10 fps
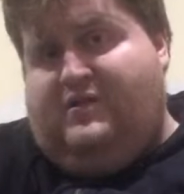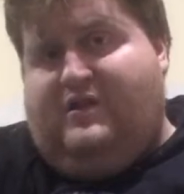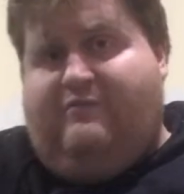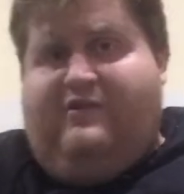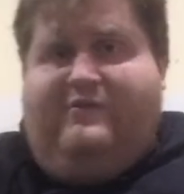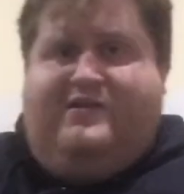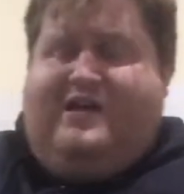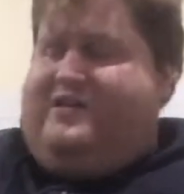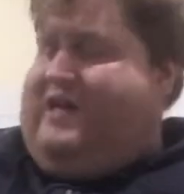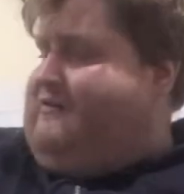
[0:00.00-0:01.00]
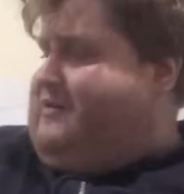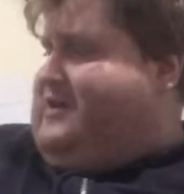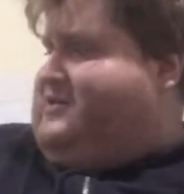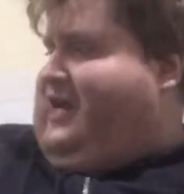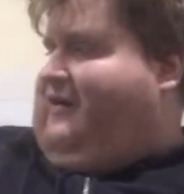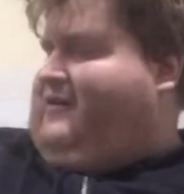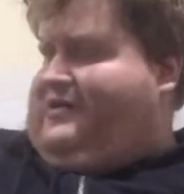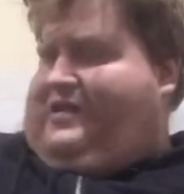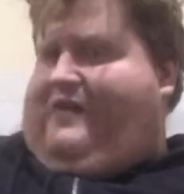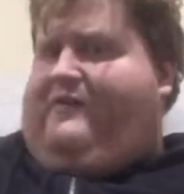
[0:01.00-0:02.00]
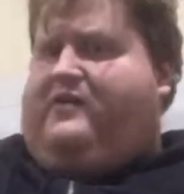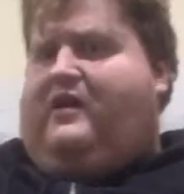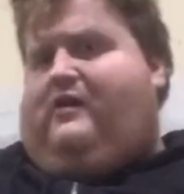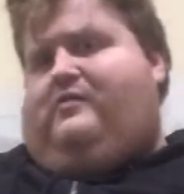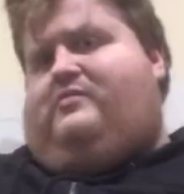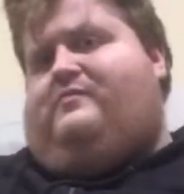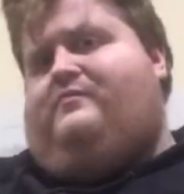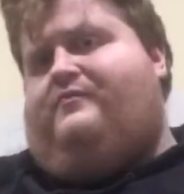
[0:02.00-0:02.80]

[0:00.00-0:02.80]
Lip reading: that's how it goes.